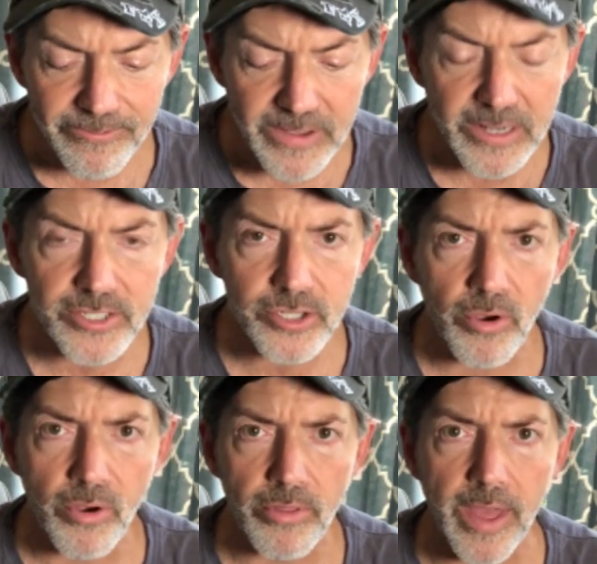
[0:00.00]
I
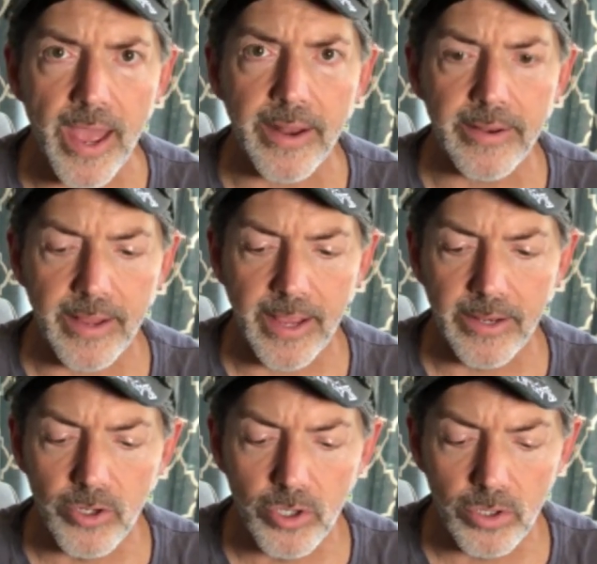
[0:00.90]
finished all that
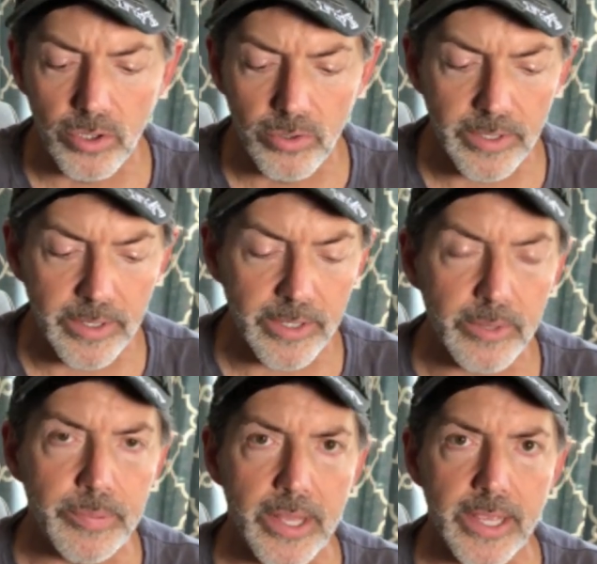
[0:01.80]
and glued it
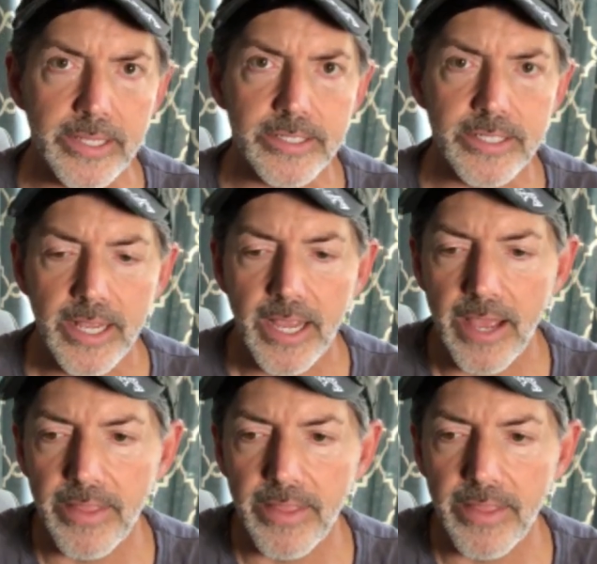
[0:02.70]
into place